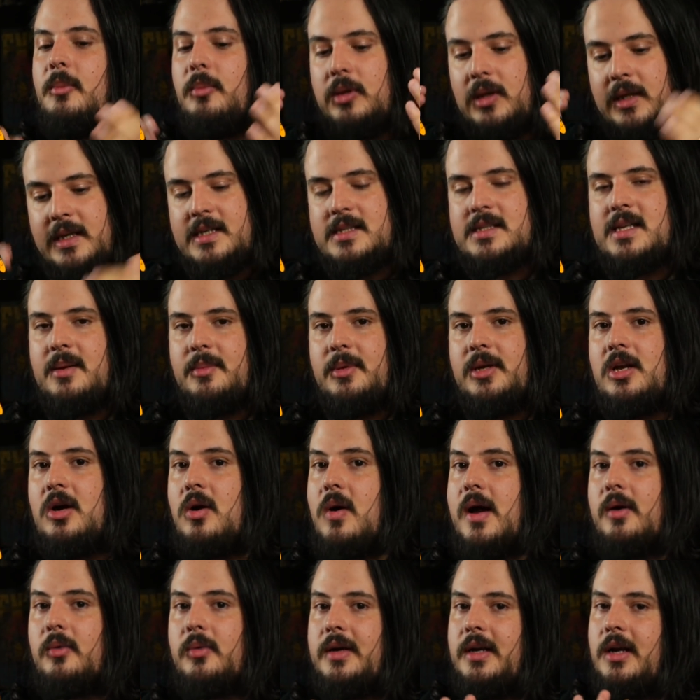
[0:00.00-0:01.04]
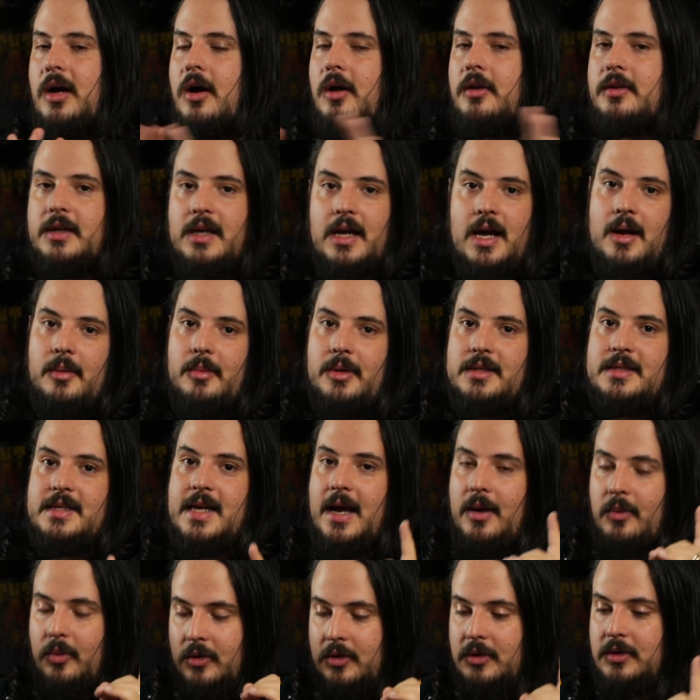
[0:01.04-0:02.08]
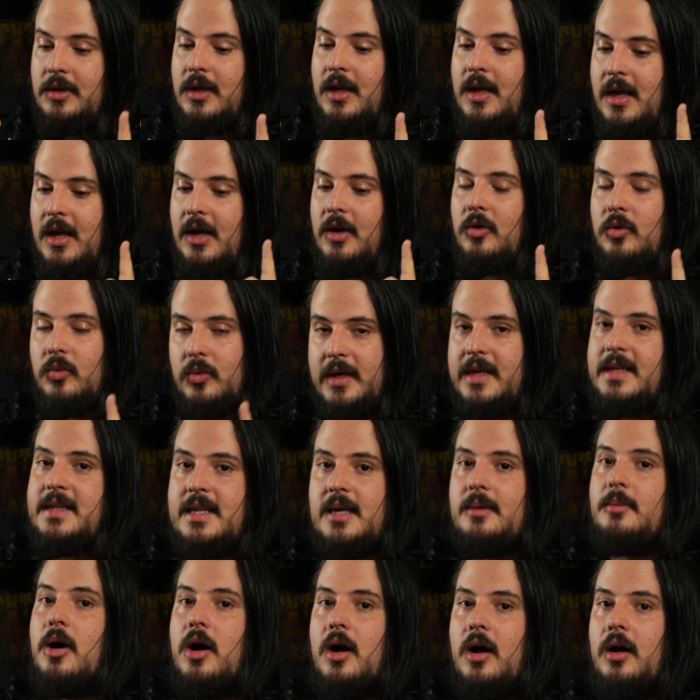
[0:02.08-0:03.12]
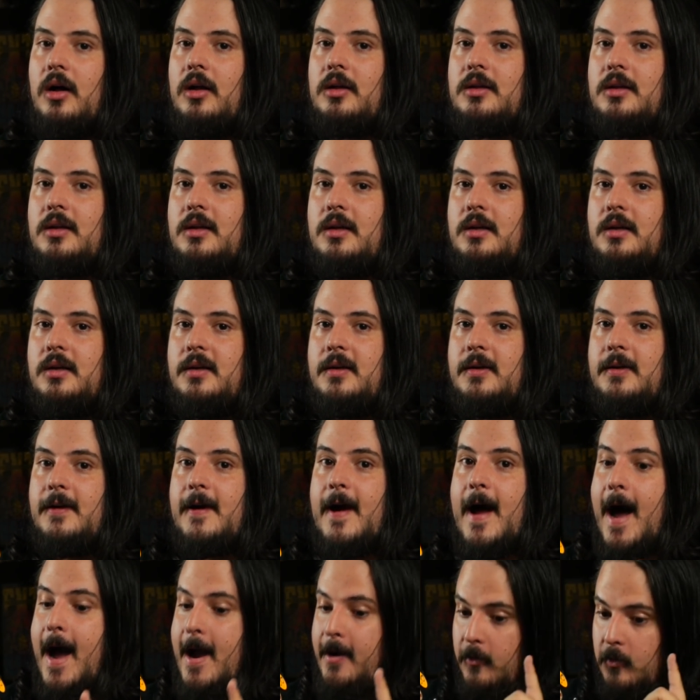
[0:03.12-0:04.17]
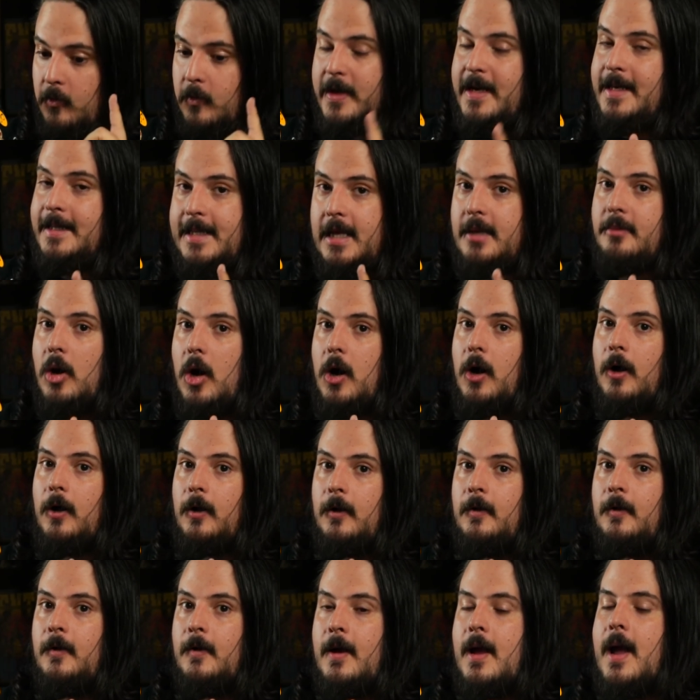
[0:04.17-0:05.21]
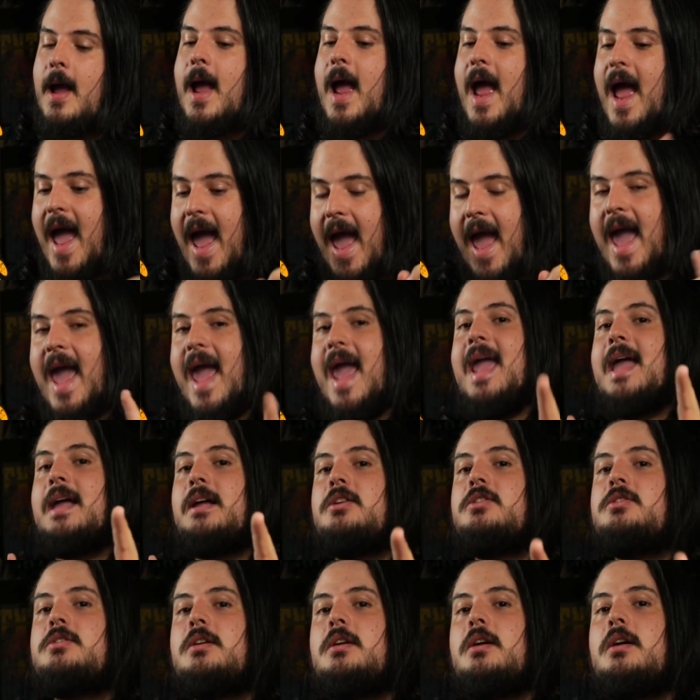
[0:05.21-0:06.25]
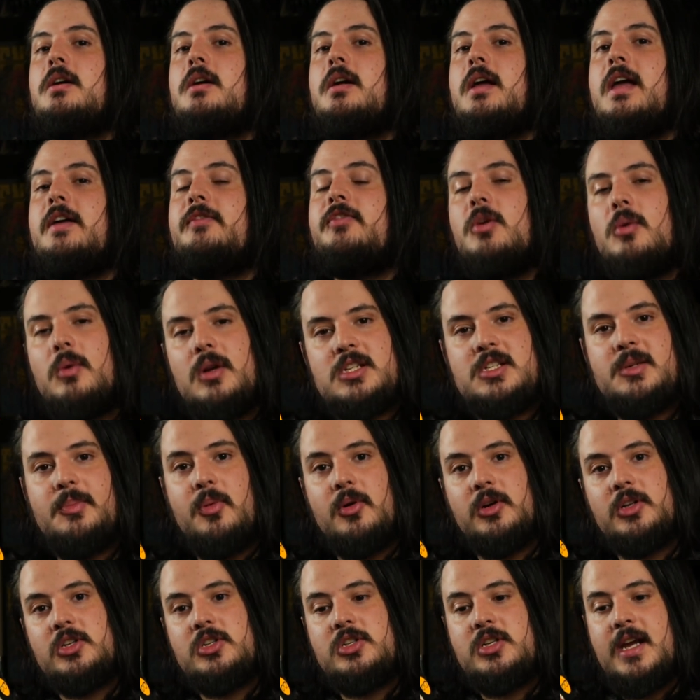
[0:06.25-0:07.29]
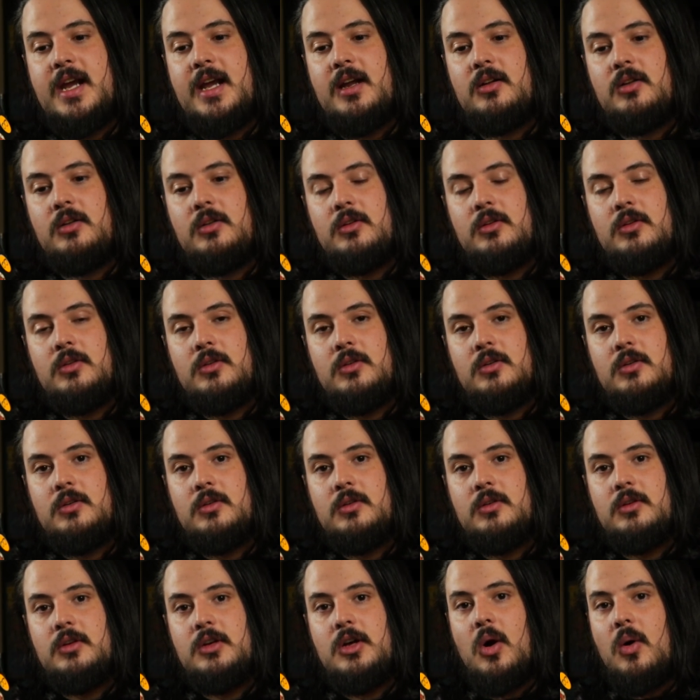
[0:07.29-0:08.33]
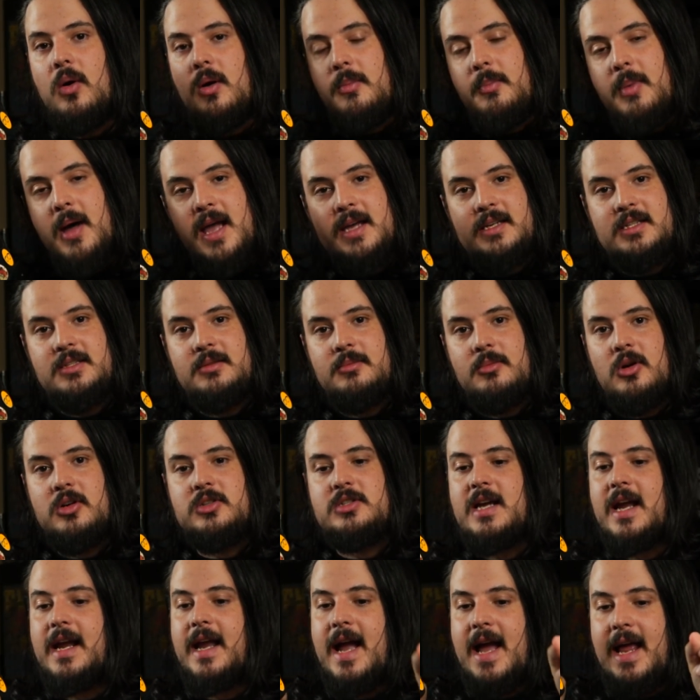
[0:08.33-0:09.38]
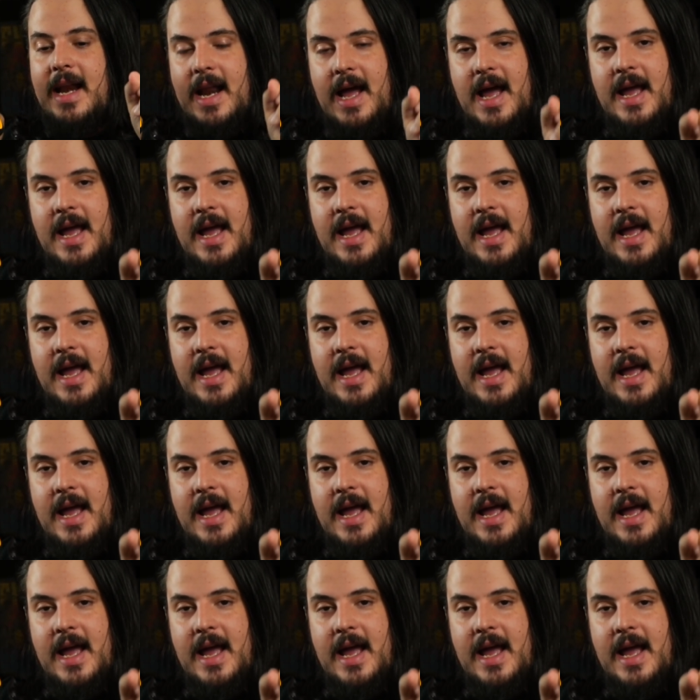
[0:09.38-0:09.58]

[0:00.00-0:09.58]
Please let me know. I read all the comments. I will read them all. I read them all. And if you want to support the channel, go and buy some merch I got.